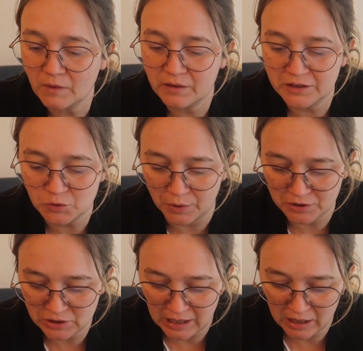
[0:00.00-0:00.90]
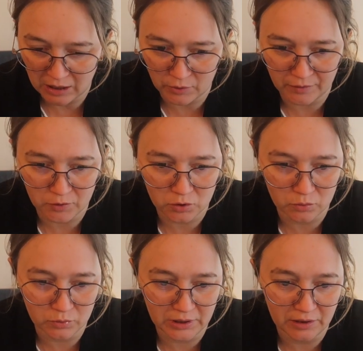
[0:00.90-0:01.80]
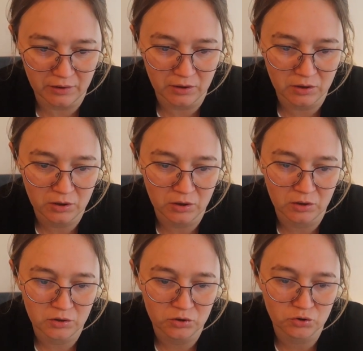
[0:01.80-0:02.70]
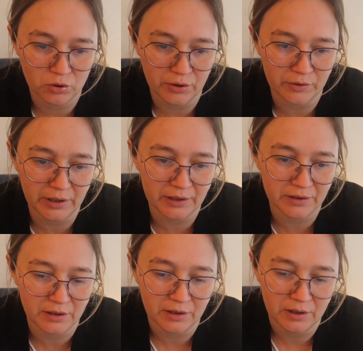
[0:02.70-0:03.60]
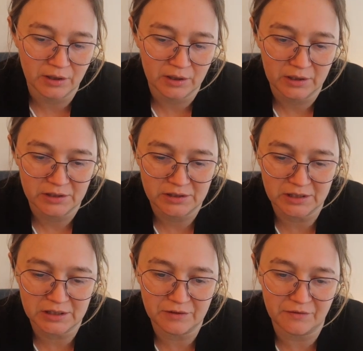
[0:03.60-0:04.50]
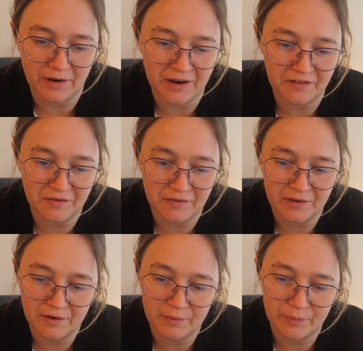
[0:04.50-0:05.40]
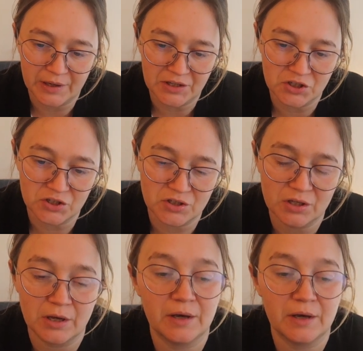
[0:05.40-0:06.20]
This one is however only two hundred sixty-five pages,